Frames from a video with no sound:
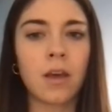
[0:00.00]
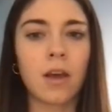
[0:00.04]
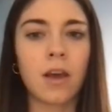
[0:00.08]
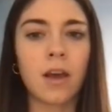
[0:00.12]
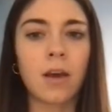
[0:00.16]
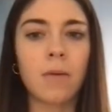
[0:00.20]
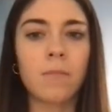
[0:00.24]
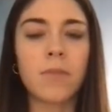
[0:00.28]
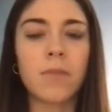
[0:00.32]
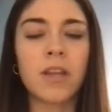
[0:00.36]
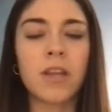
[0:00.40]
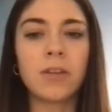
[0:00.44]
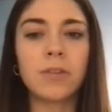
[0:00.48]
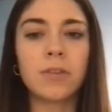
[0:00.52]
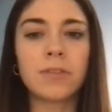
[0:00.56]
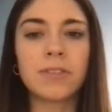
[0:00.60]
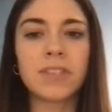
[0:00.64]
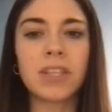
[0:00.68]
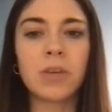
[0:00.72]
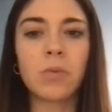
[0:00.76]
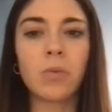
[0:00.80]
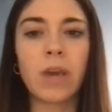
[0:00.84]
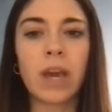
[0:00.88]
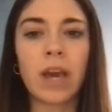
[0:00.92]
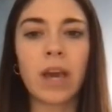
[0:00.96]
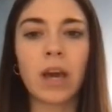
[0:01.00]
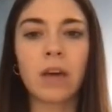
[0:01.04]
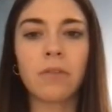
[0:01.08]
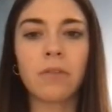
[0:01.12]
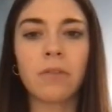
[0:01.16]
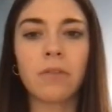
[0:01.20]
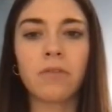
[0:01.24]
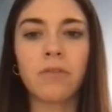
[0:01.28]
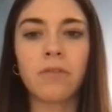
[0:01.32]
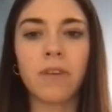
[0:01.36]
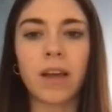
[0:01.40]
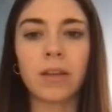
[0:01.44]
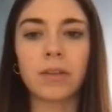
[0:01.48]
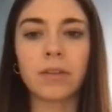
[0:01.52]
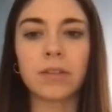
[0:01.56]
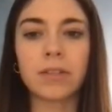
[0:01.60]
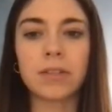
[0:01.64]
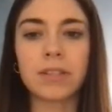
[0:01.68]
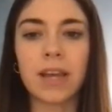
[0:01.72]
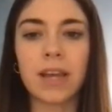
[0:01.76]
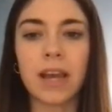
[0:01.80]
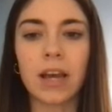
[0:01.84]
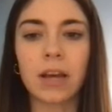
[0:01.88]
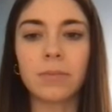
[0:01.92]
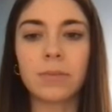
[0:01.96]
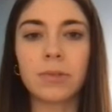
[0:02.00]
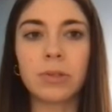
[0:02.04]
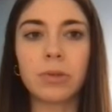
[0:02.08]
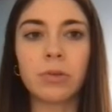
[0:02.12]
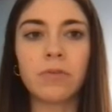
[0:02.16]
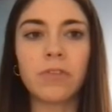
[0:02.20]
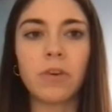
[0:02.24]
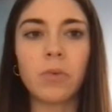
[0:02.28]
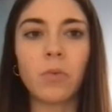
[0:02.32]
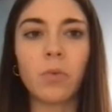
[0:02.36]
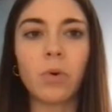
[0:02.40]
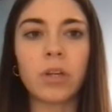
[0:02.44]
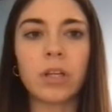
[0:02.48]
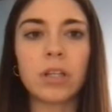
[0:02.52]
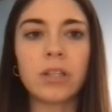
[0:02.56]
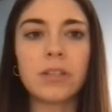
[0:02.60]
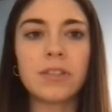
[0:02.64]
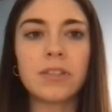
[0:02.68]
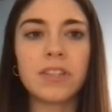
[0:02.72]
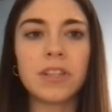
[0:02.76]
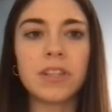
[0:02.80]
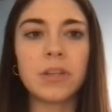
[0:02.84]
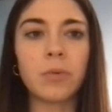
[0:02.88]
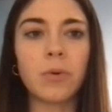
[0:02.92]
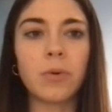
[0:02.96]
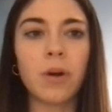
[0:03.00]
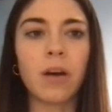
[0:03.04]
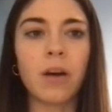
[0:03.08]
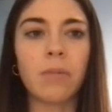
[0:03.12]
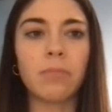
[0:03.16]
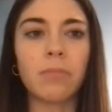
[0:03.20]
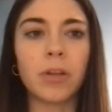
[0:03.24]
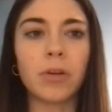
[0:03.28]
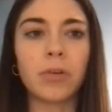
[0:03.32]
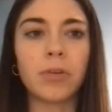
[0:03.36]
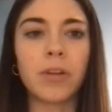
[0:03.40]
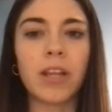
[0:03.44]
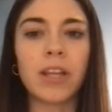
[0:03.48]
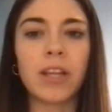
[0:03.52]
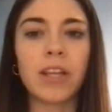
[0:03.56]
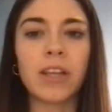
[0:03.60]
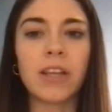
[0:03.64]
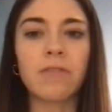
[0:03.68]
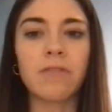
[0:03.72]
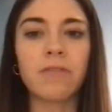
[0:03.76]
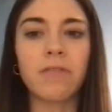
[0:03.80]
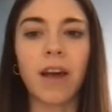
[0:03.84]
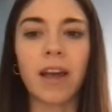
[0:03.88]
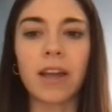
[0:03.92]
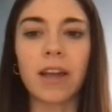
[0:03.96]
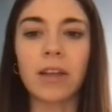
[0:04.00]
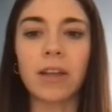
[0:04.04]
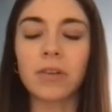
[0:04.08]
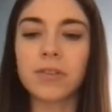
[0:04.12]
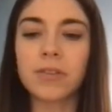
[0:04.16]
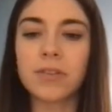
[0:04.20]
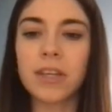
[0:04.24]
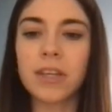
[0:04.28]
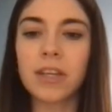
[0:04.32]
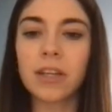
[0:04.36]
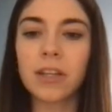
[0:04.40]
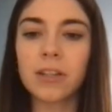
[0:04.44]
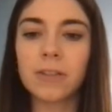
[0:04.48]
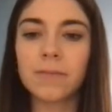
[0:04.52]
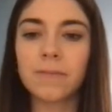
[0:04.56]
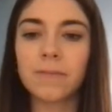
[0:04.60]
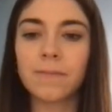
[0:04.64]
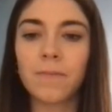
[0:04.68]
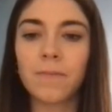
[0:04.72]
Then you'll see we have a Files tab. So if you wanted to upload any files here